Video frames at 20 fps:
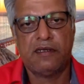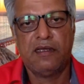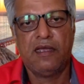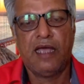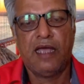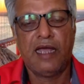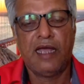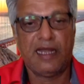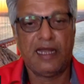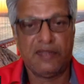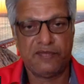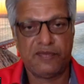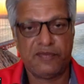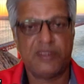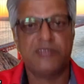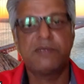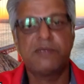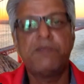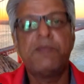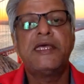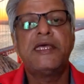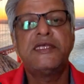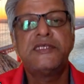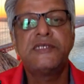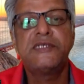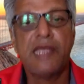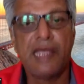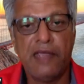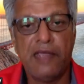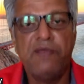and if there's a major
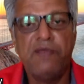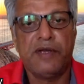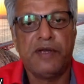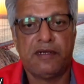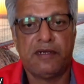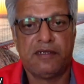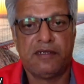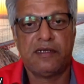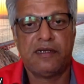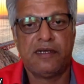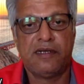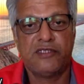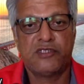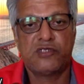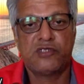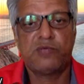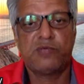event that needs to be